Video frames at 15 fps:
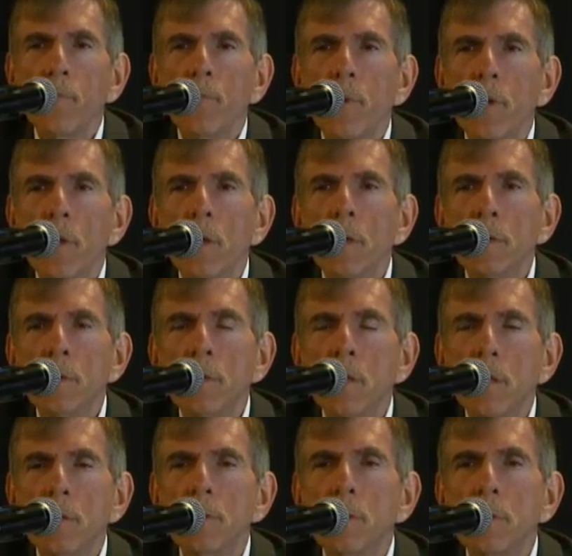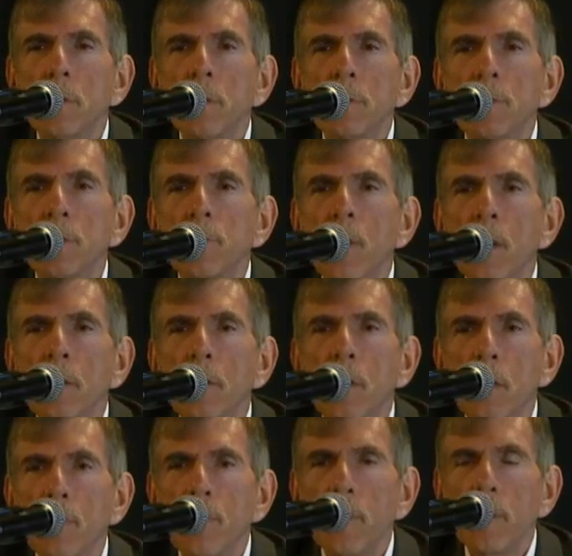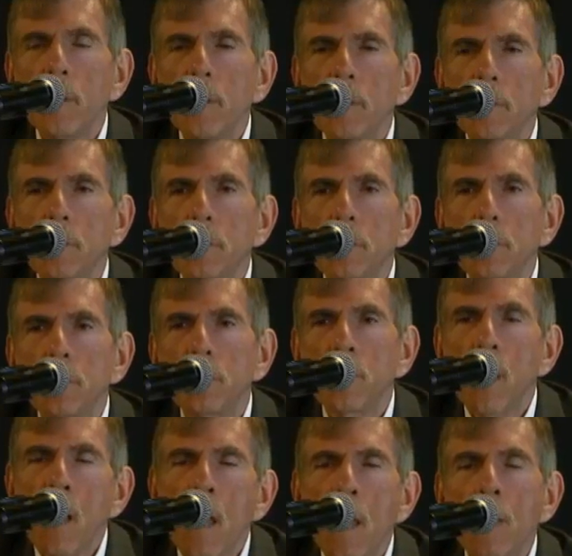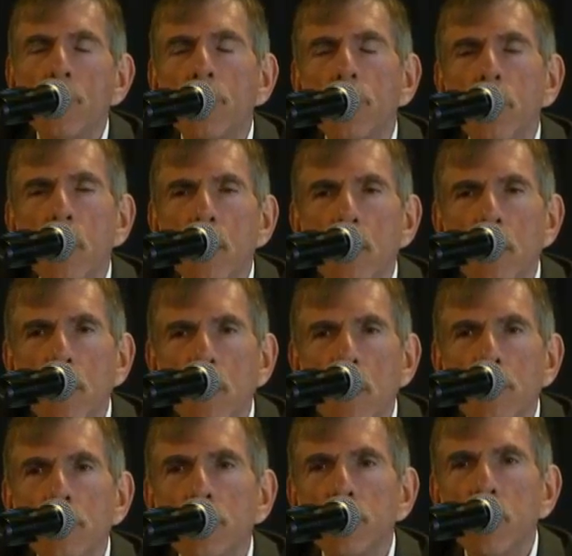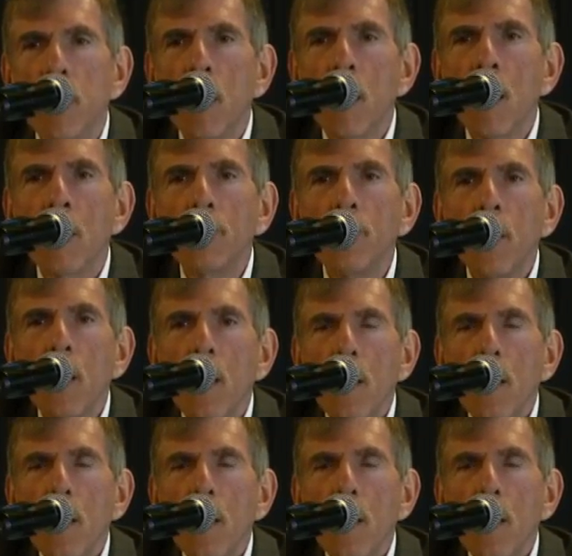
because of the concerns about keeping his job or getting another job,